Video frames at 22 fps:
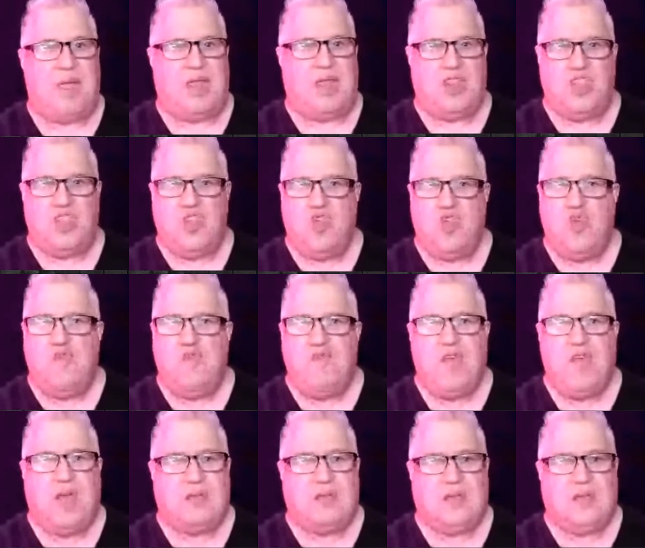and you've
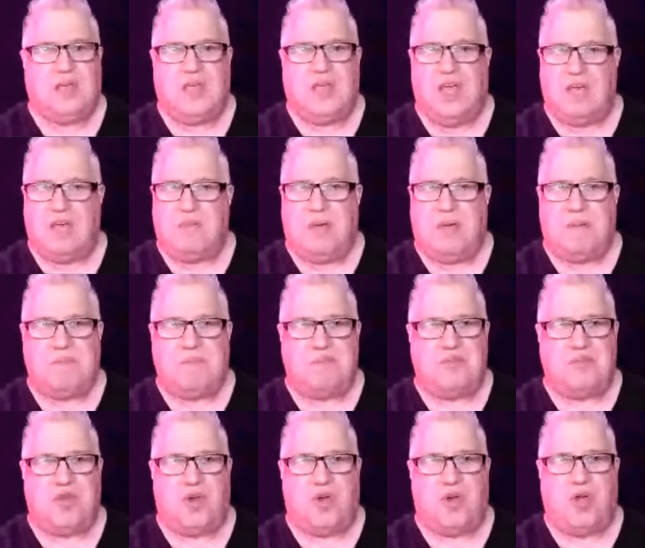got to come up
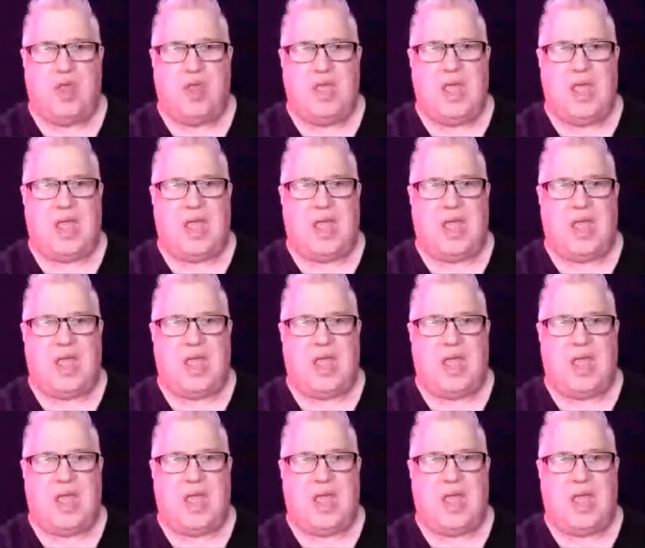dirty,